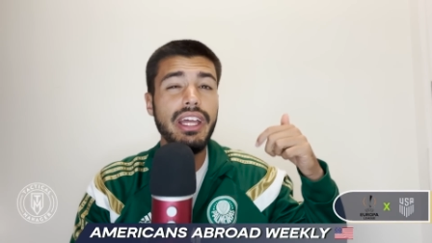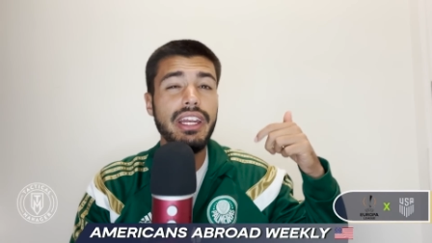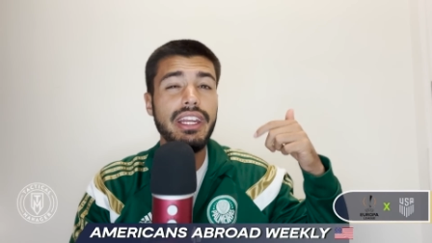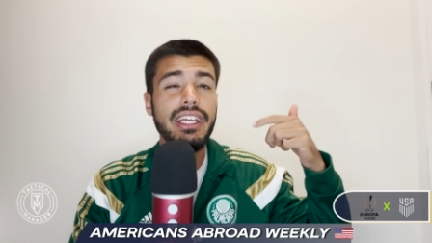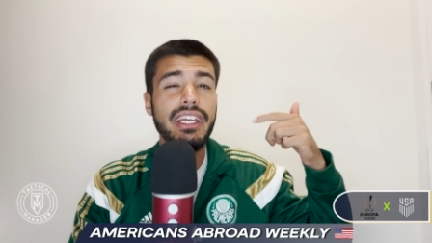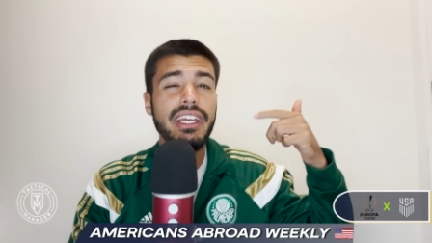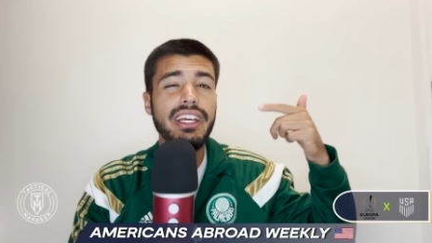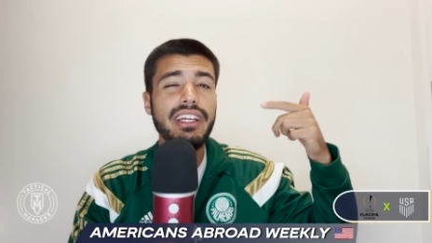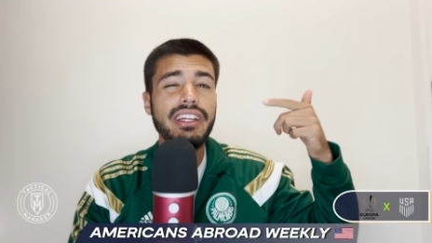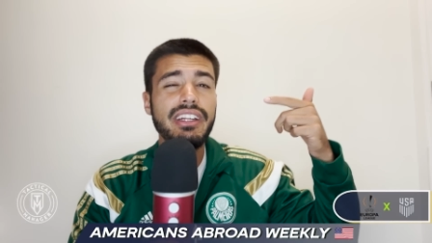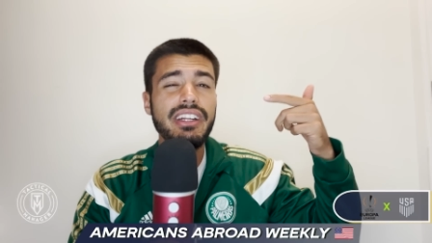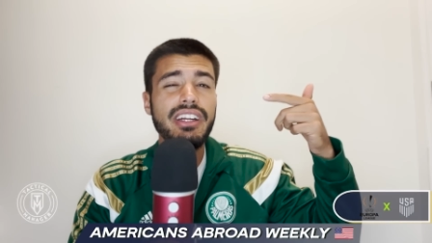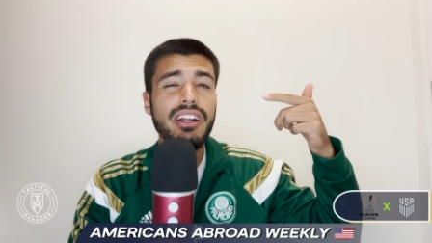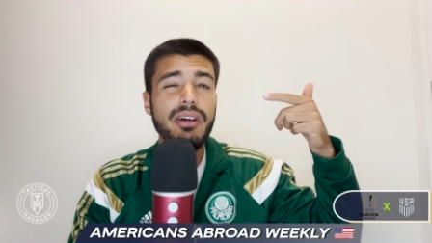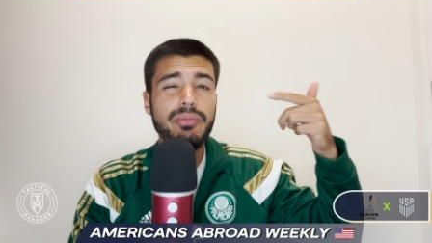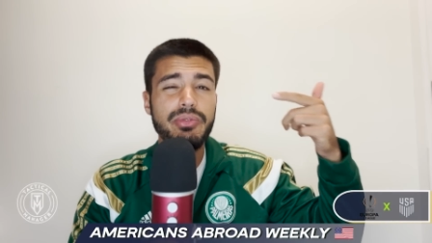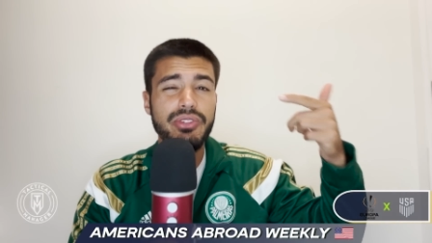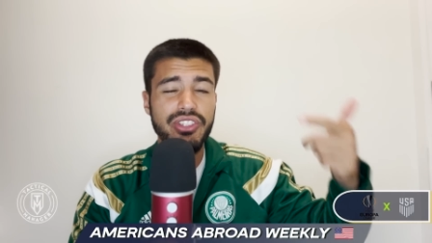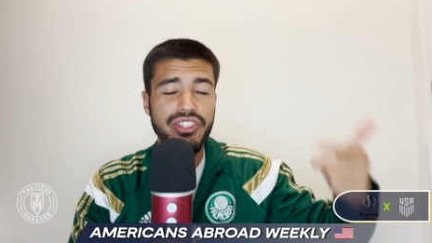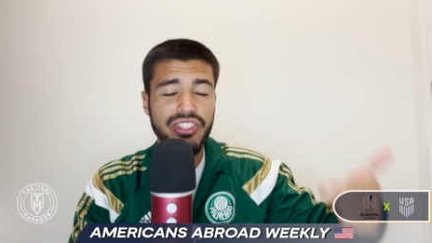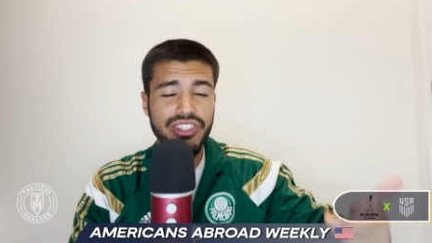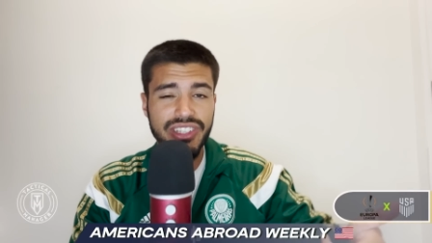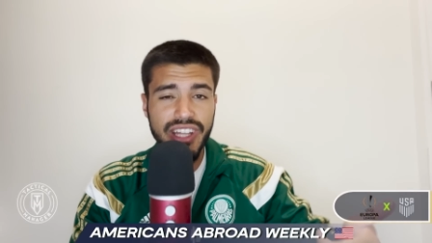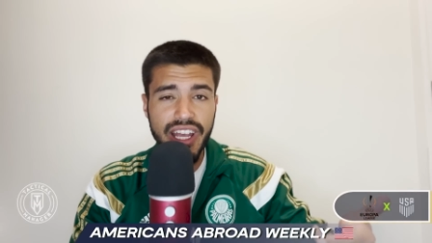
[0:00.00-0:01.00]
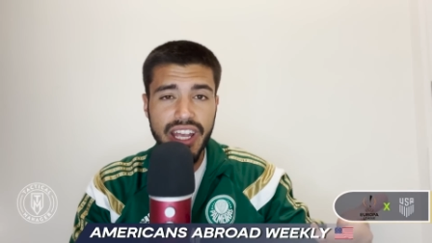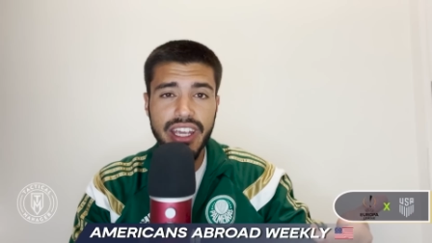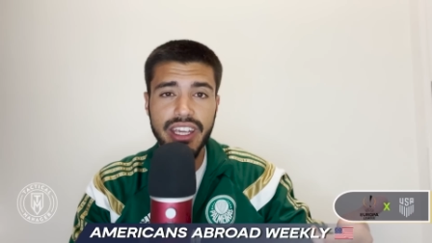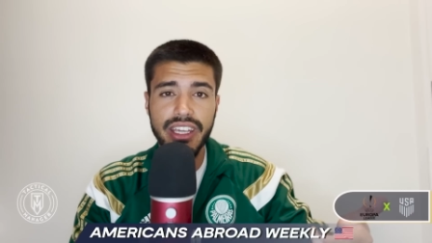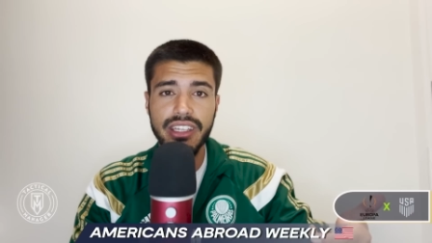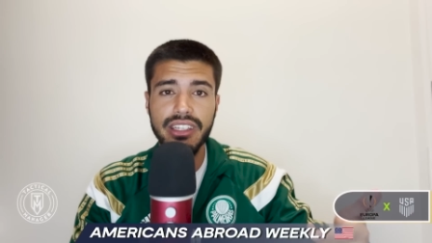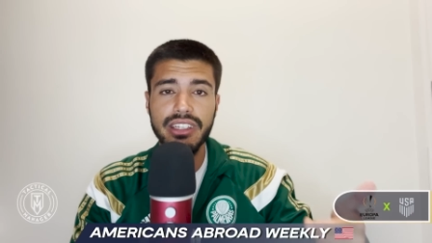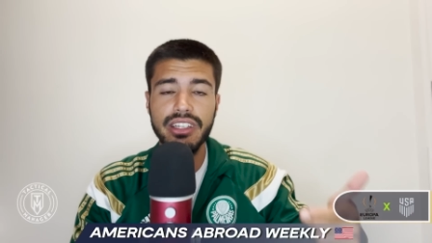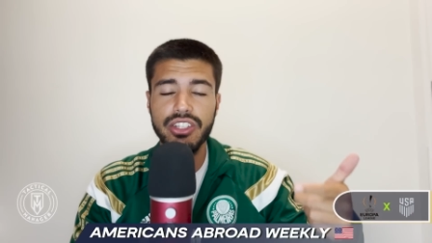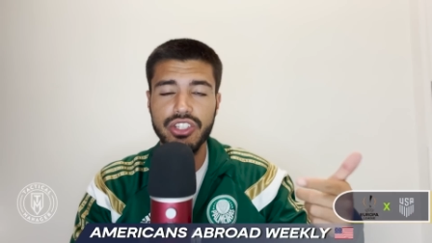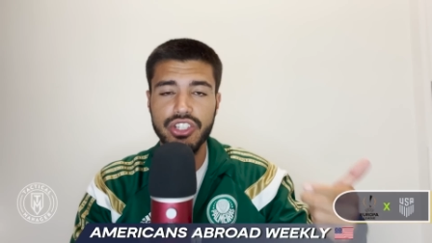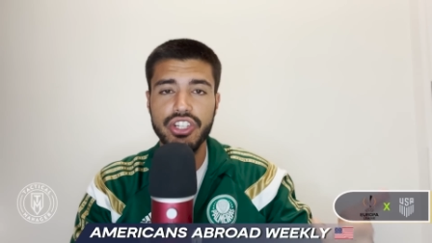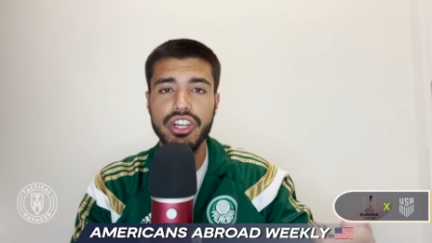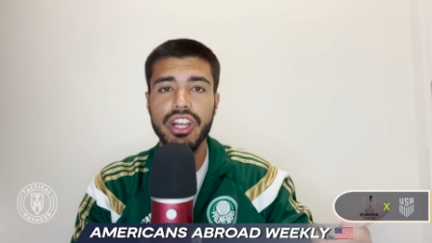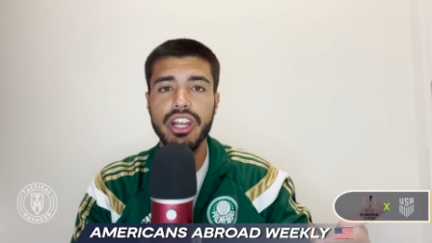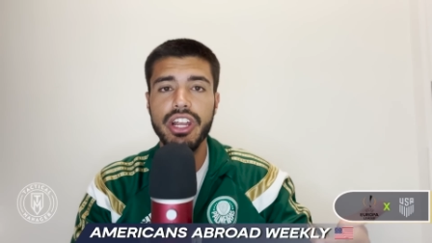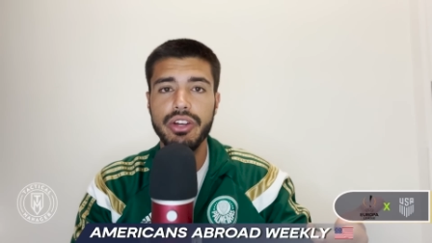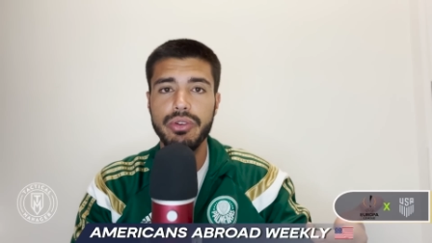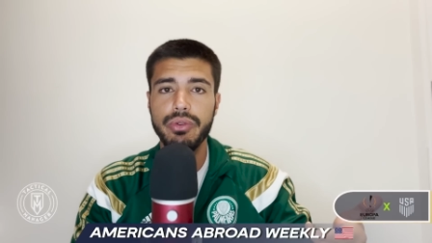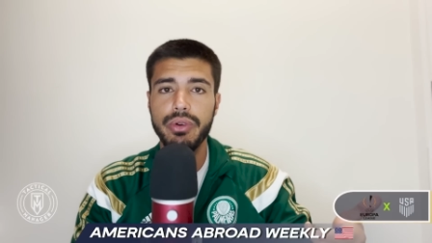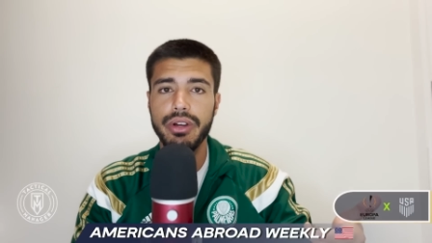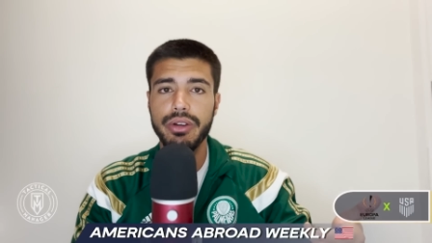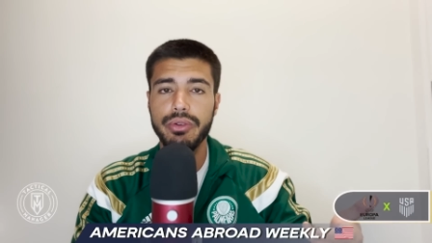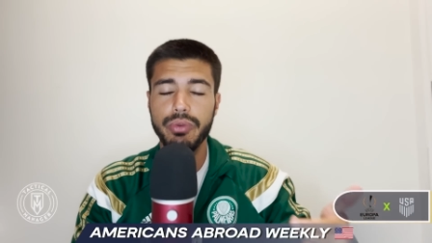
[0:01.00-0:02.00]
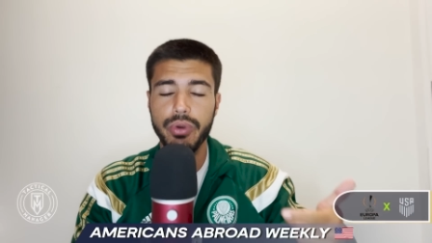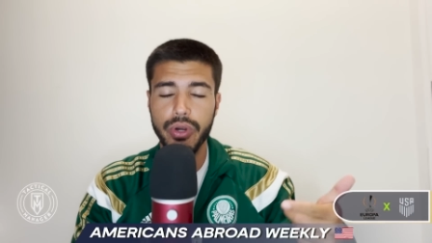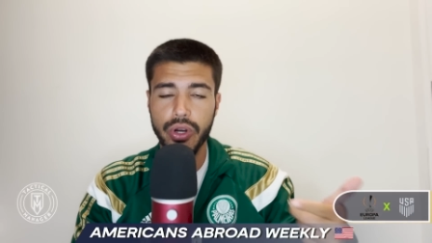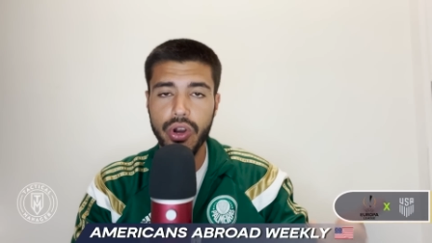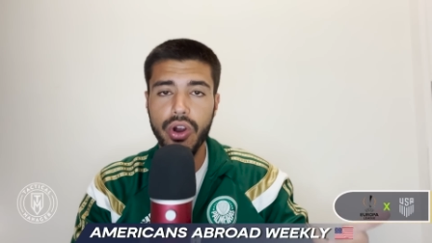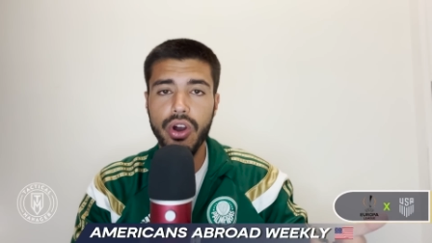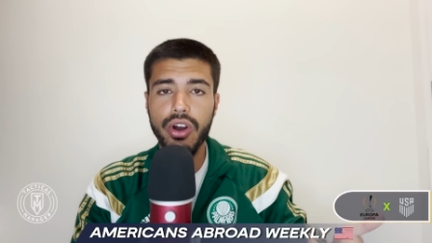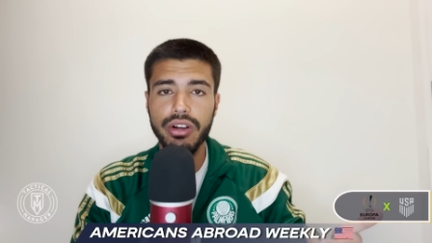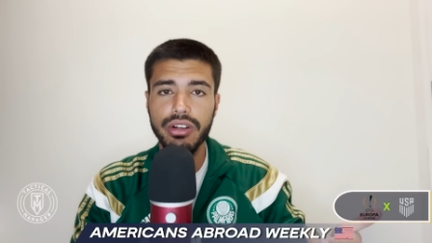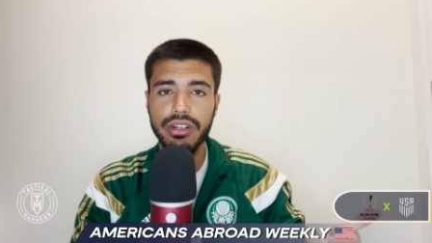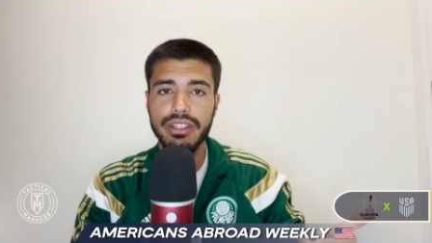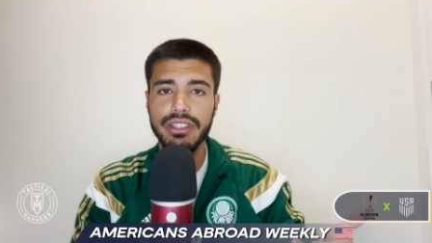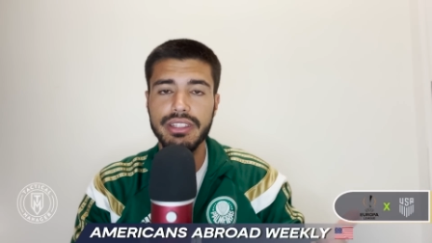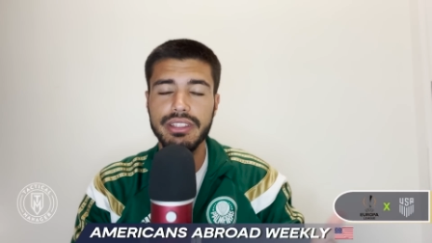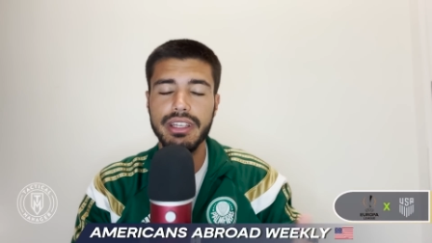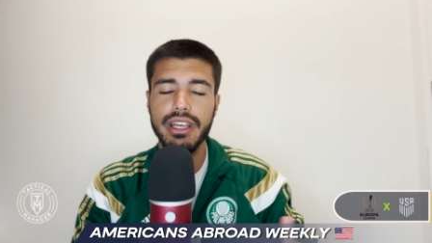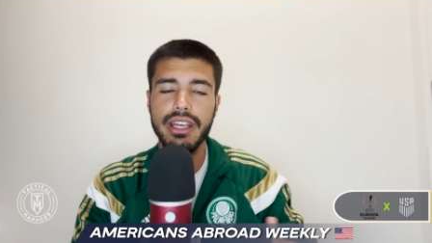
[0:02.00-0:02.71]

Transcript: and he ended up staying in January regardless,